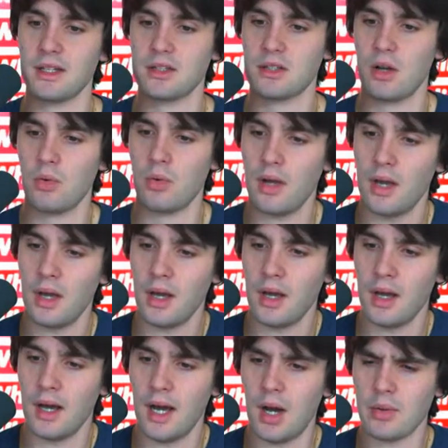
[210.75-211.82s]
So
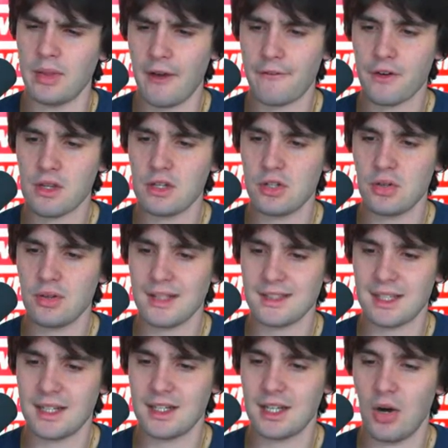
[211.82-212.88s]
without further ado, let's
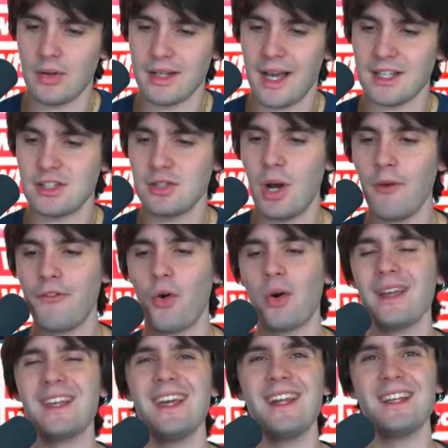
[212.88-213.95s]
get it going, guys. You know, before
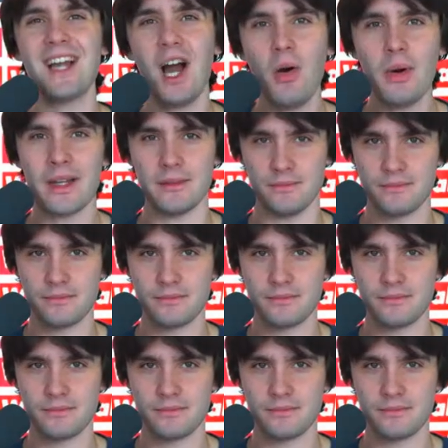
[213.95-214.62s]
we get it going,